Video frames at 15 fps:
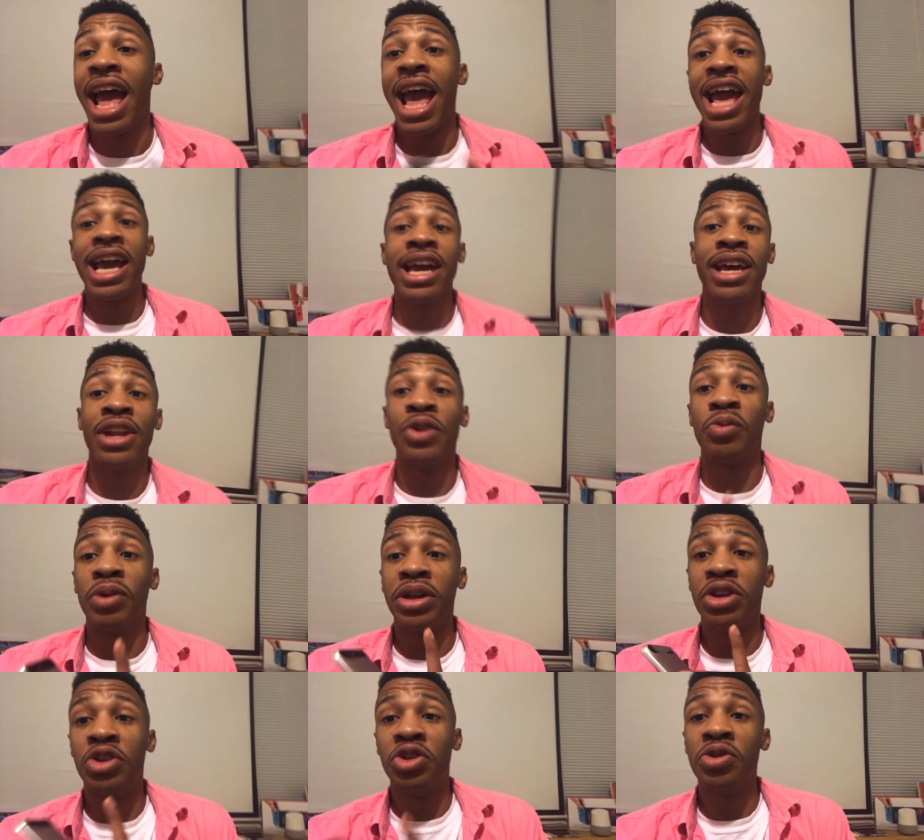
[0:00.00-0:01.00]
And
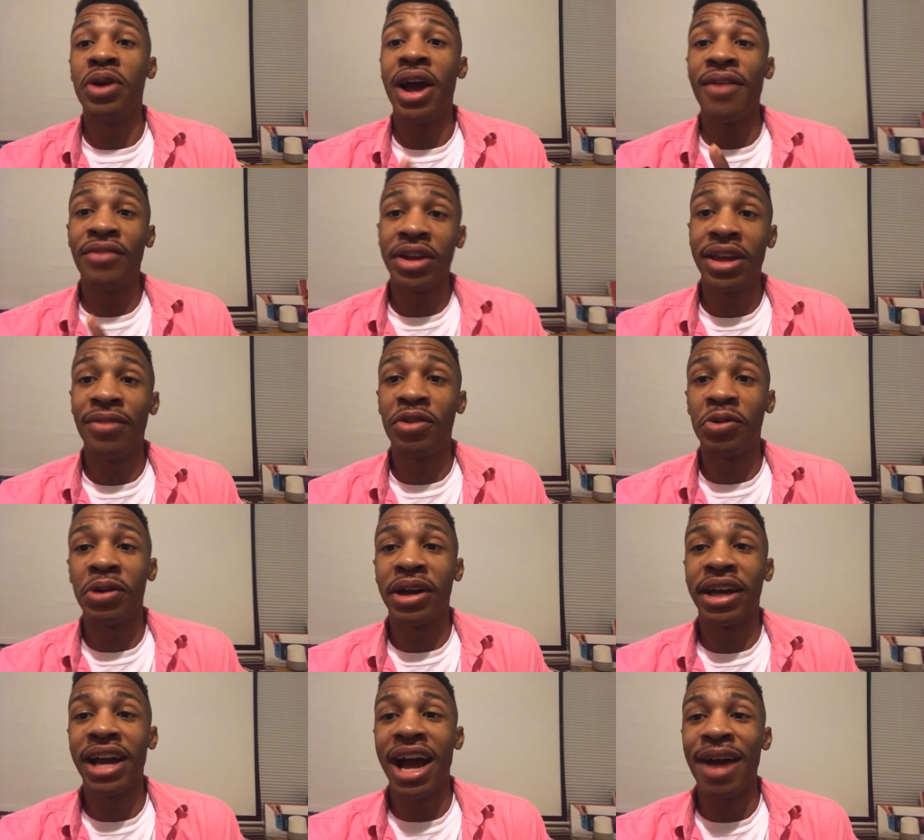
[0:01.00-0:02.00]
we do have a giveaway.